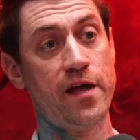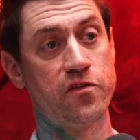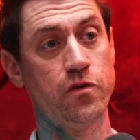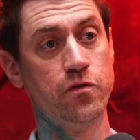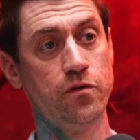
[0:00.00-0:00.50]

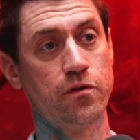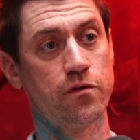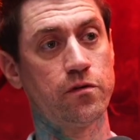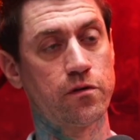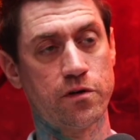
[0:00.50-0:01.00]
too,
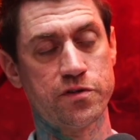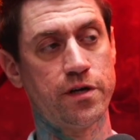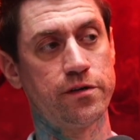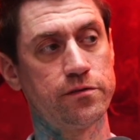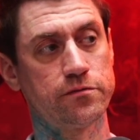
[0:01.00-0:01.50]
because
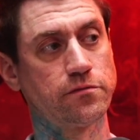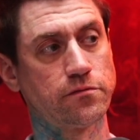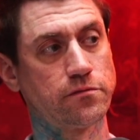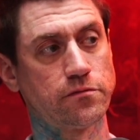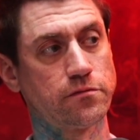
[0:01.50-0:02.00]
then
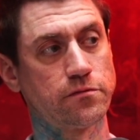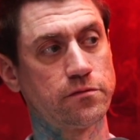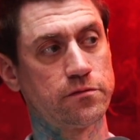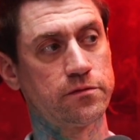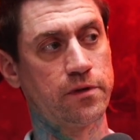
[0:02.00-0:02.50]

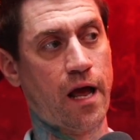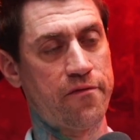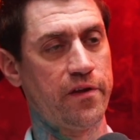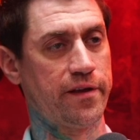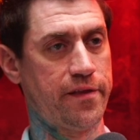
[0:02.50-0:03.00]
I
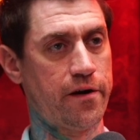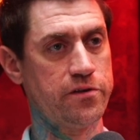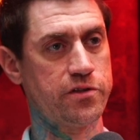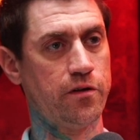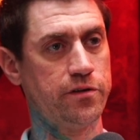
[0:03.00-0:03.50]
feel like they're
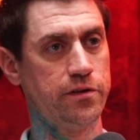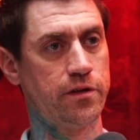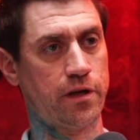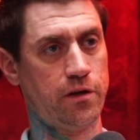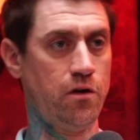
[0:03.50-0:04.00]
insulted.
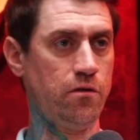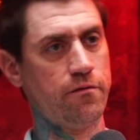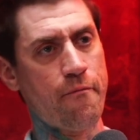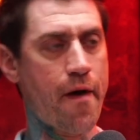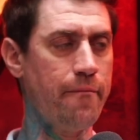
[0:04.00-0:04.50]
Like, you don't
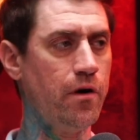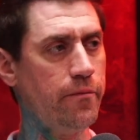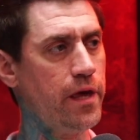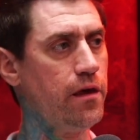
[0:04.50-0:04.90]
remember me?